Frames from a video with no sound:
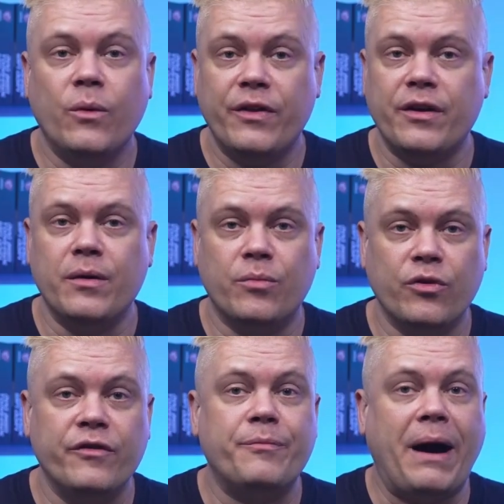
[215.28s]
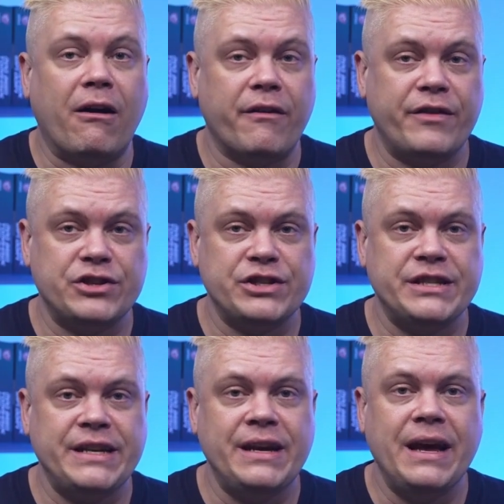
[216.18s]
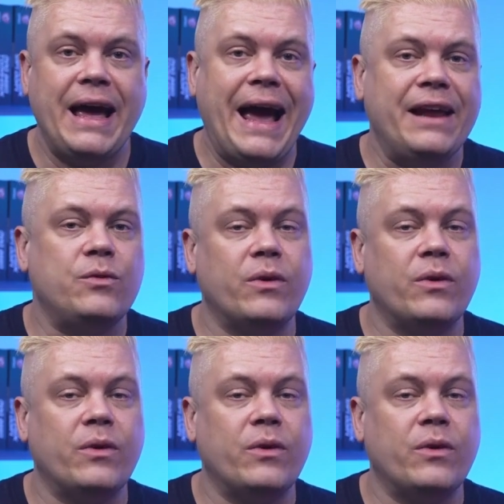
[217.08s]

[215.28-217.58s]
with improved power efficiency, and